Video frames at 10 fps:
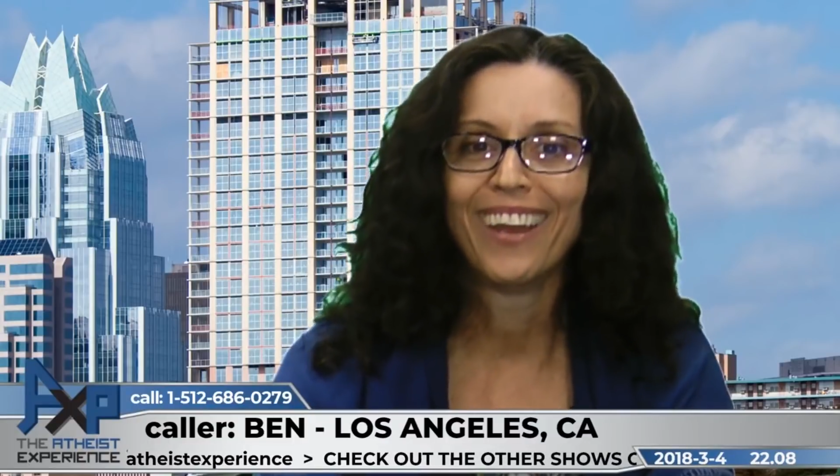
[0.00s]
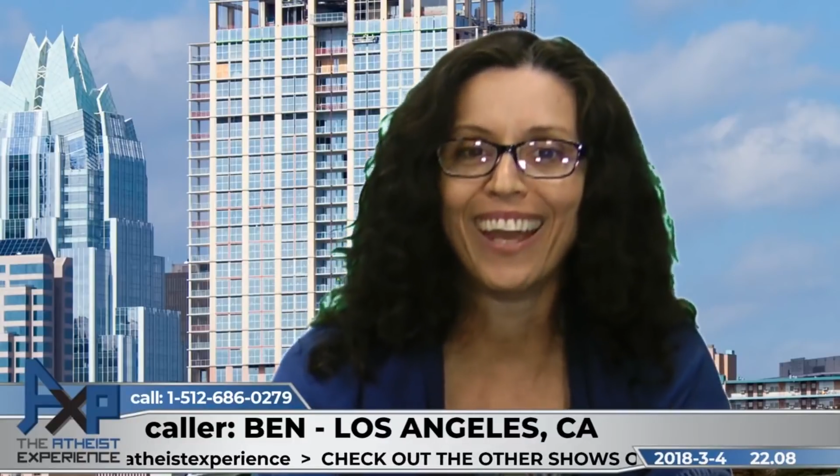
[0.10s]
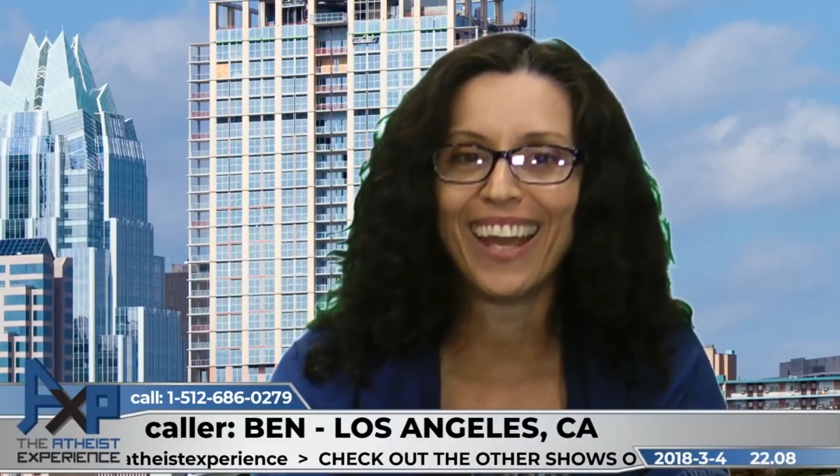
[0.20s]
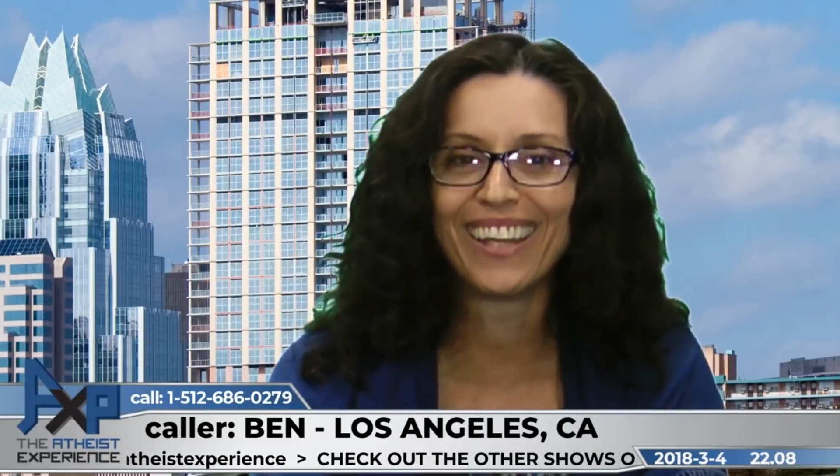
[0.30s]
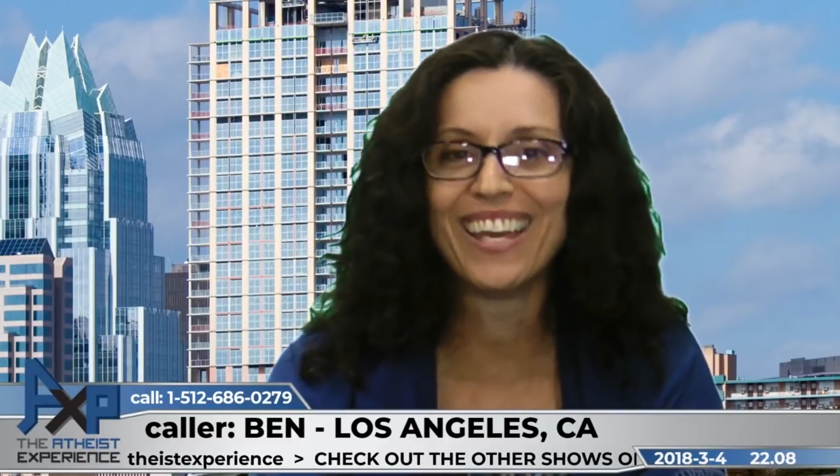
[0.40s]

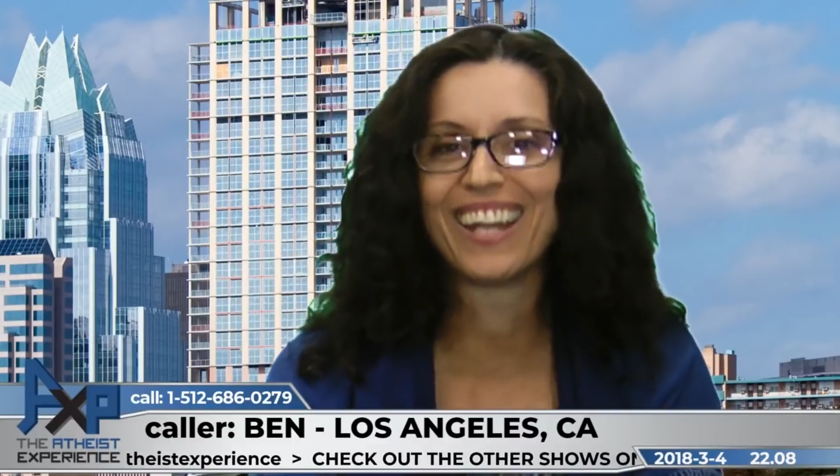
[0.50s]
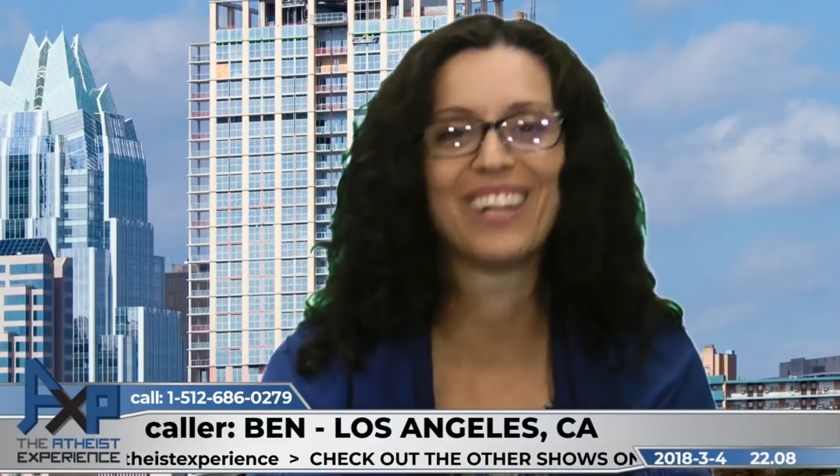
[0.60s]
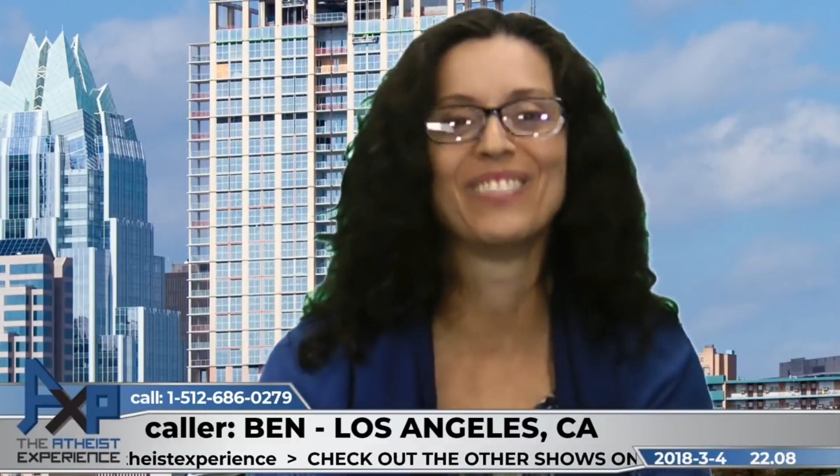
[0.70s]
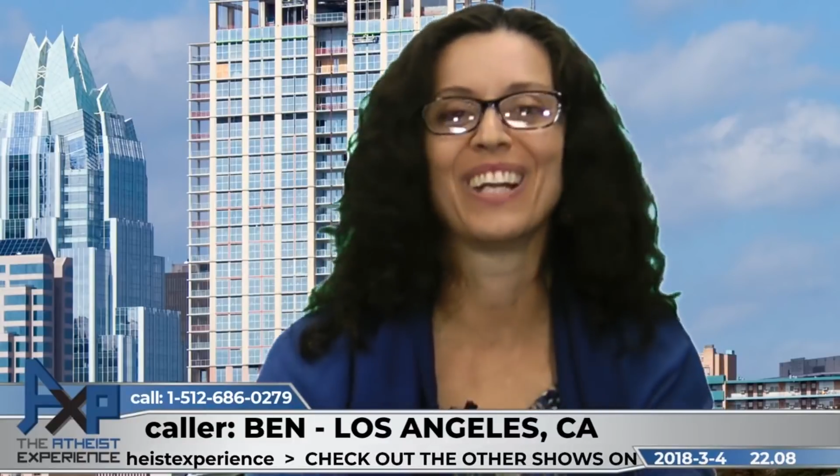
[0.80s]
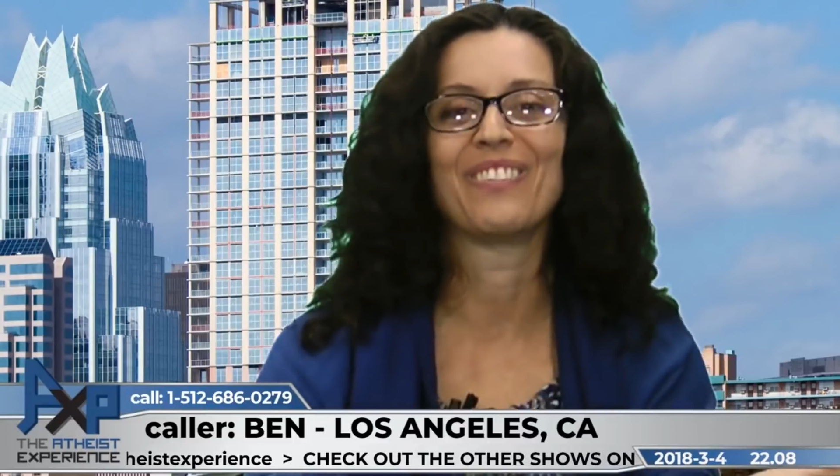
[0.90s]
And
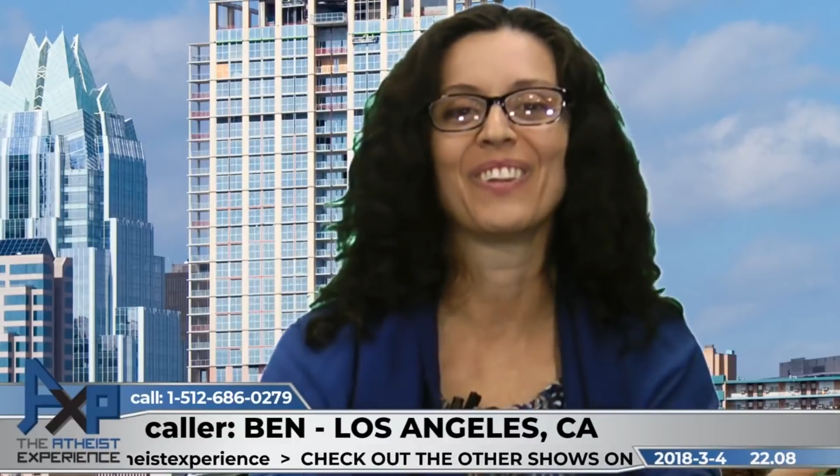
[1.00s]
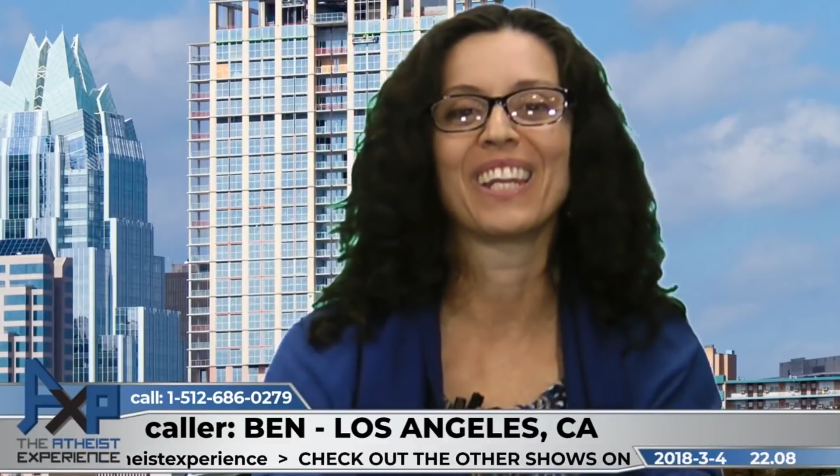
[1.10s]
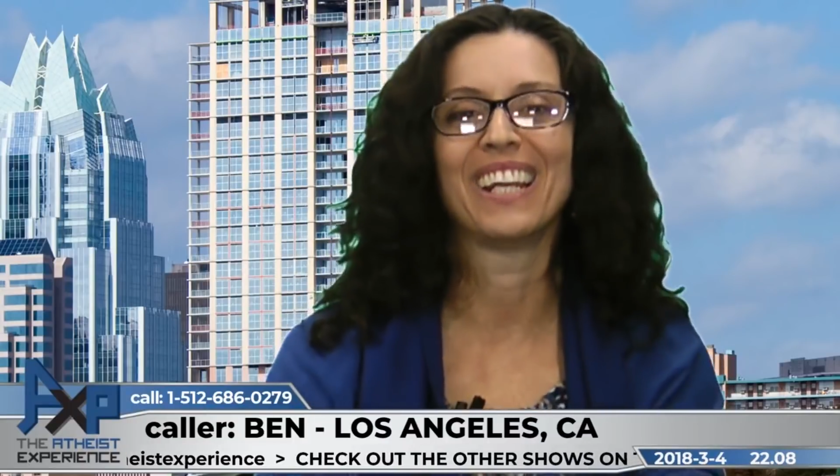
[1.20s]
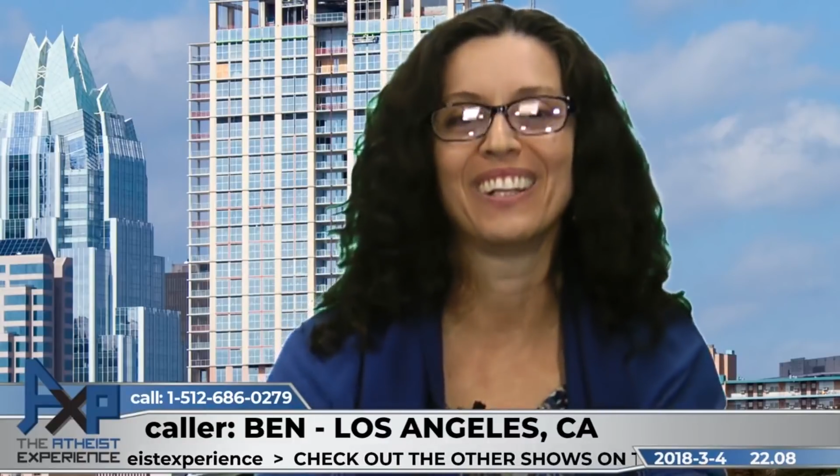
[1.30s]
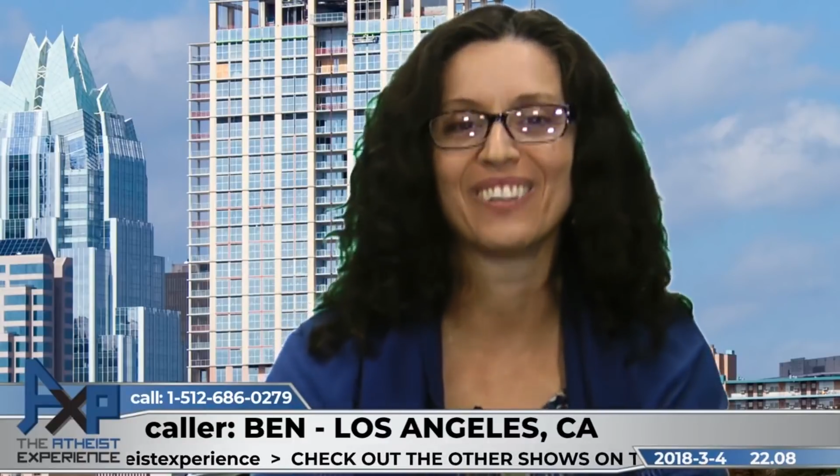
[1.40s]
then I'm like, well,
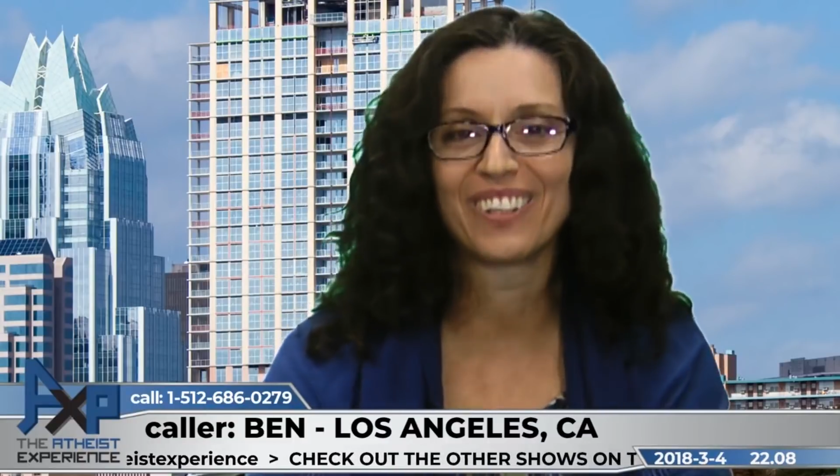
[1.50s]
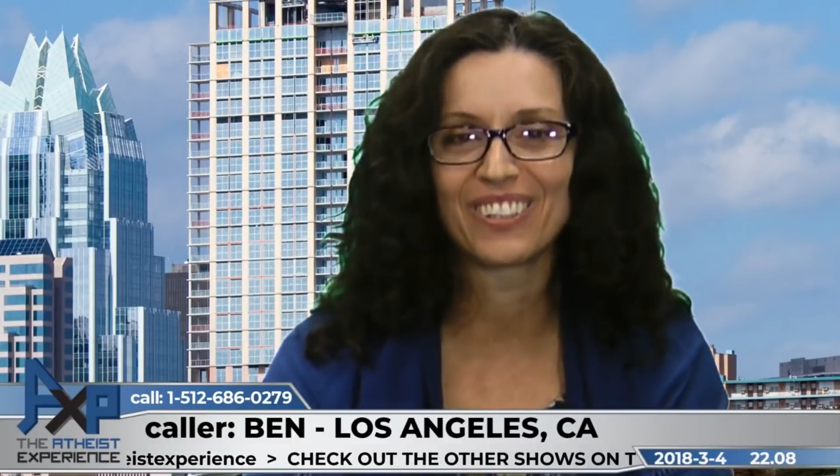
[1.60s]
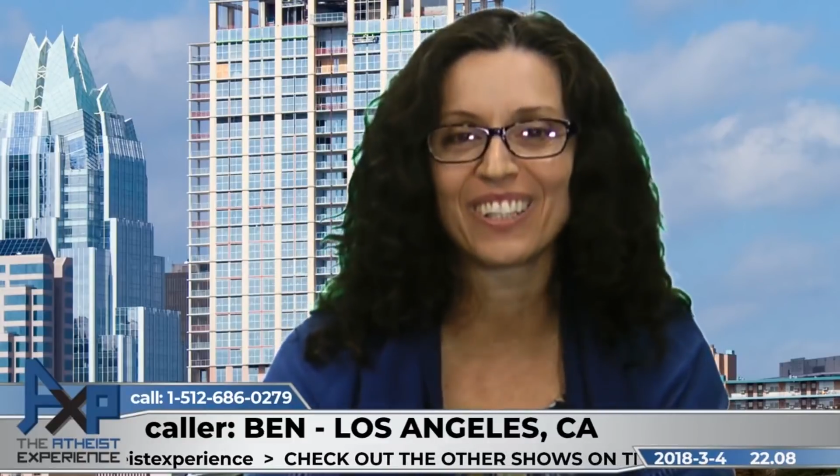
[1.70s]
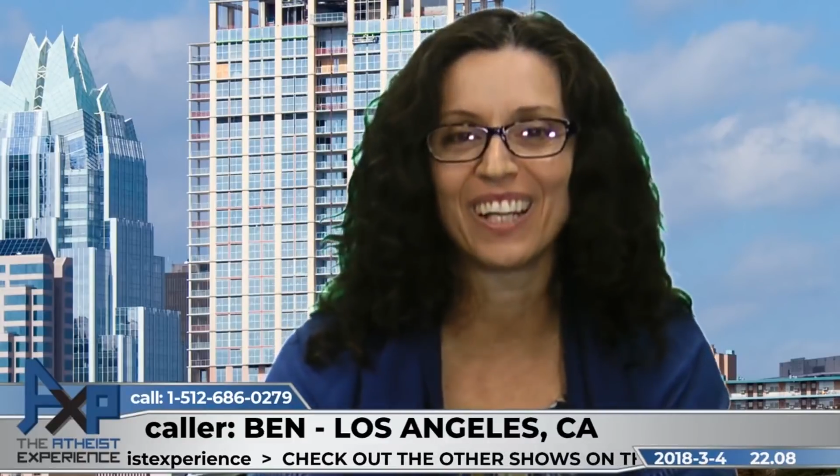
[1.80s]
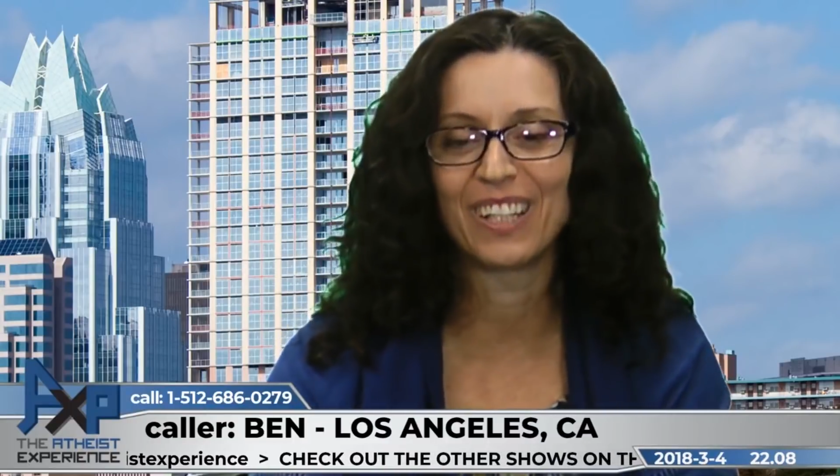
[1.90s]
then I don't
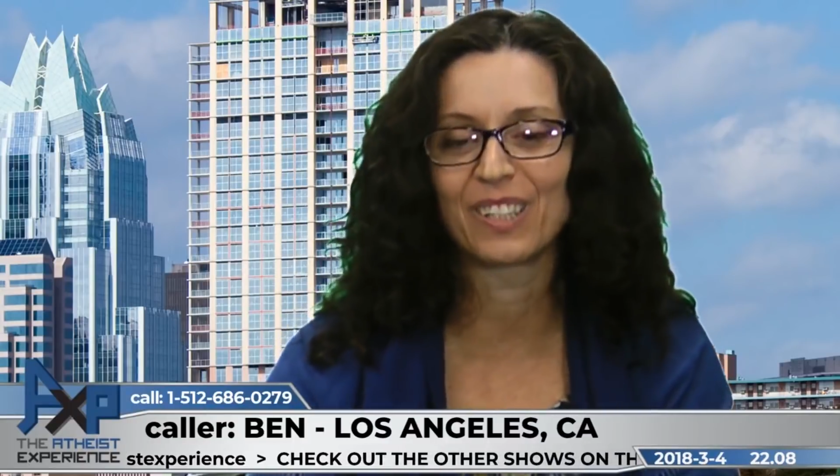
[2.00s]
understand.